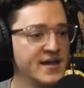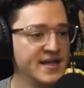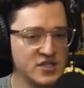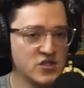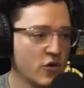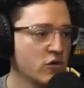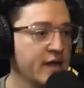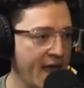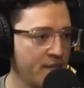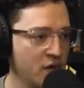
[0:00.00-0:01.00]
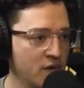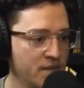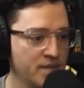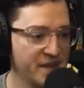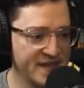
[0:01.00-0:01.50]
It's a total gamble,
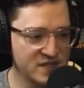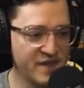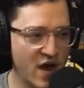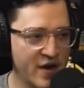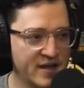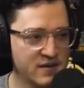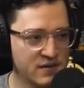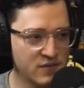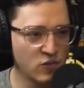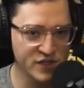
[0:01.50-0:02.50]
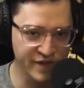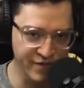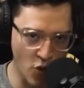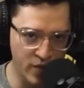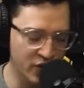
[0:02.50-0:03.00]
but this variant was
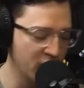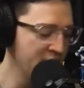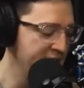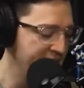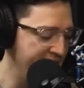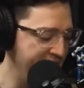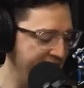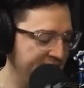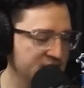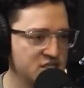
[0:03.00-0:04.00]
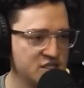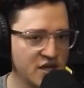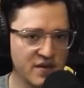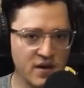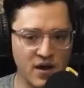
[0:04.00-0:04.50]
affordable and stood